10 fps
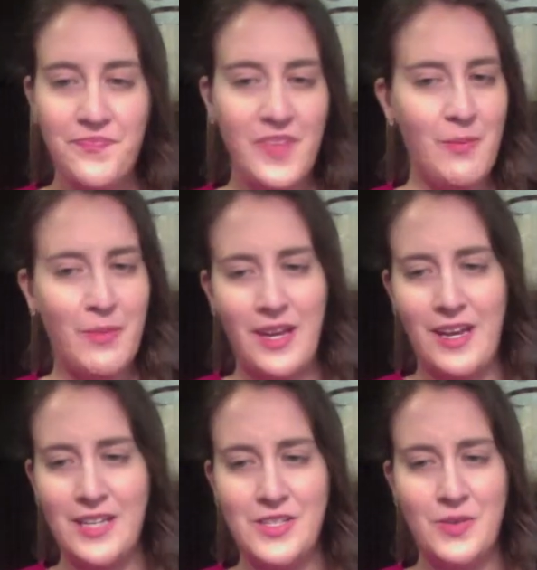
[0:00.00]
But
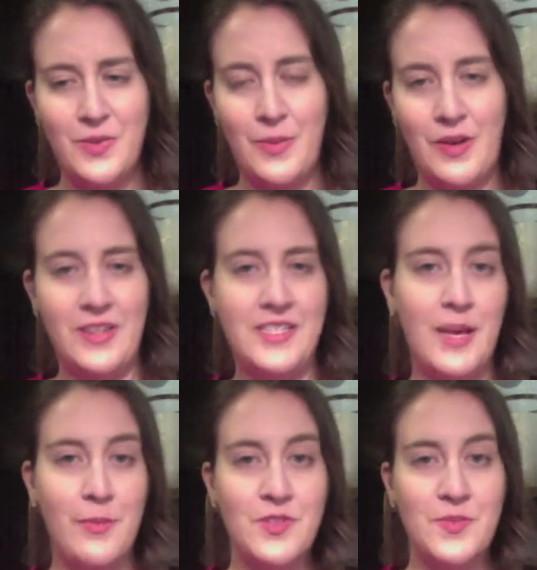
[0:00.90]
I do about a
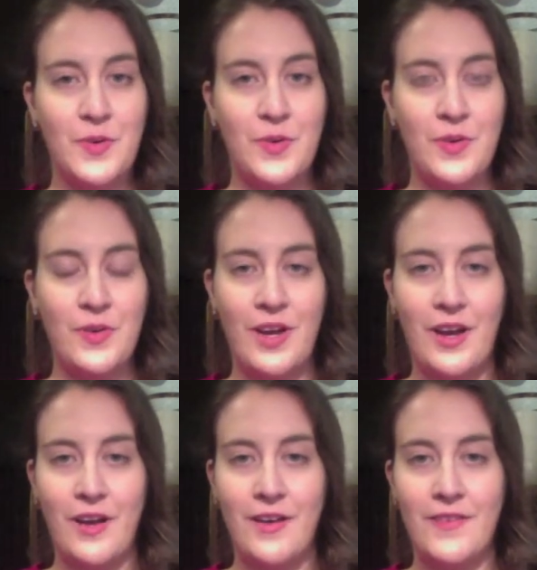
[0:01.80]
tablespoon
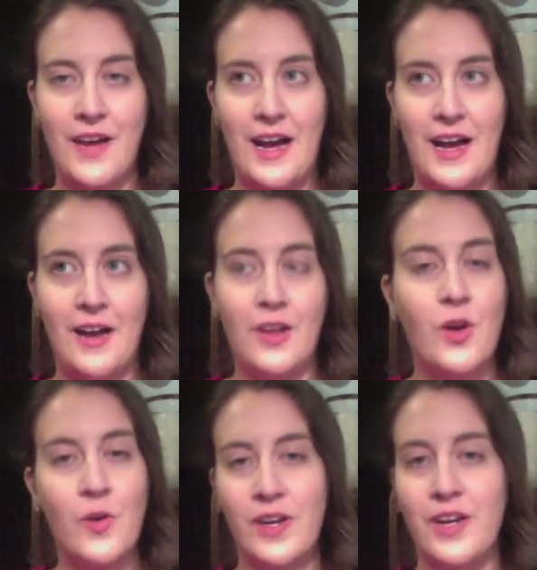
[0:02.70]
of
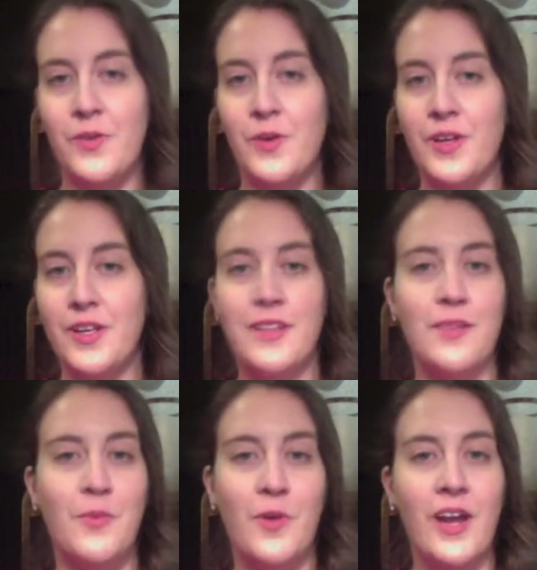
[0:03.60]
coconut oil in the
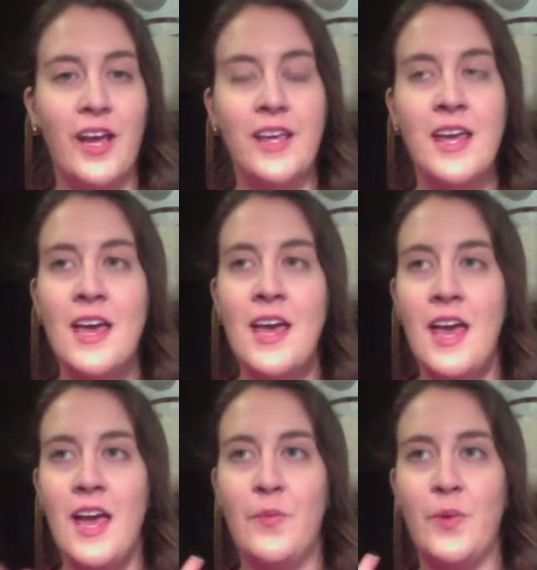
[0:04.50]
morning,
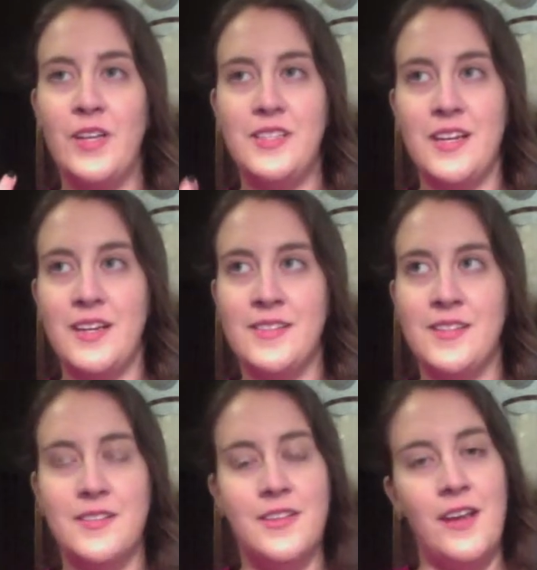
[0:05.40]
and what it does,
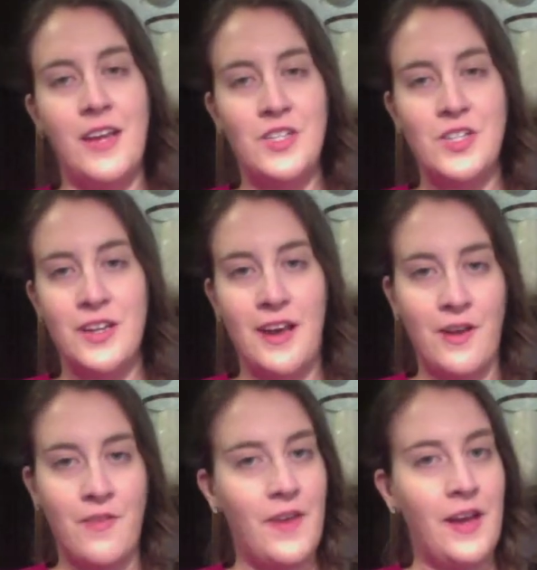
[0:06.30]
it's an ancient
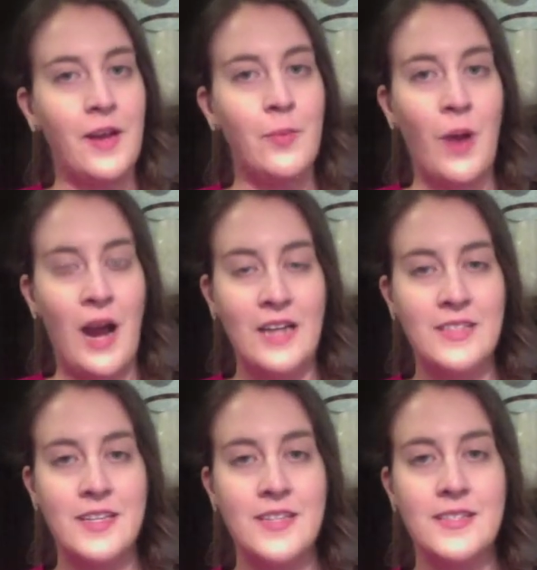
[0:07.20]
Ayurvedic
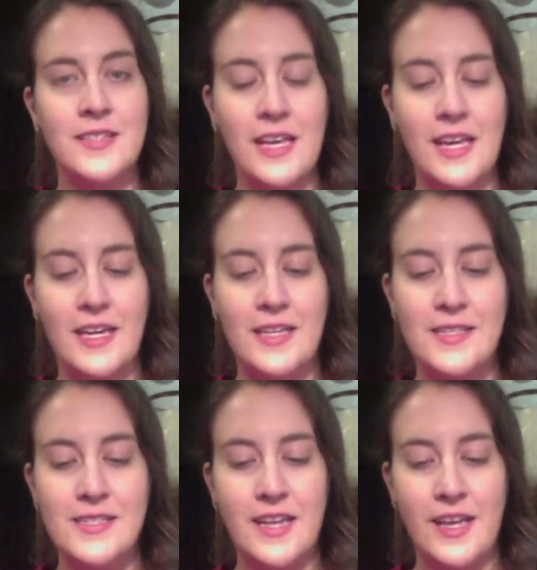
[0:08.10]
practice,
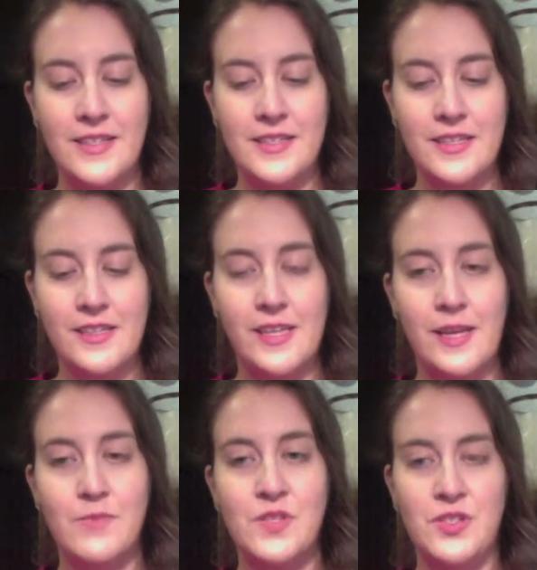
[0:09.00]
and it
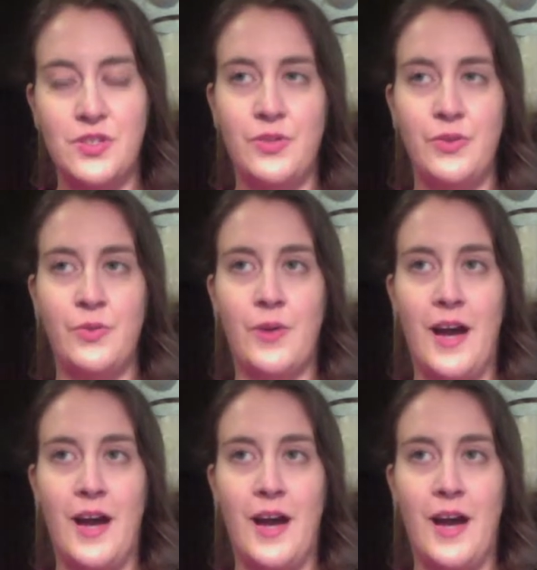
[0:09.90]
claims to,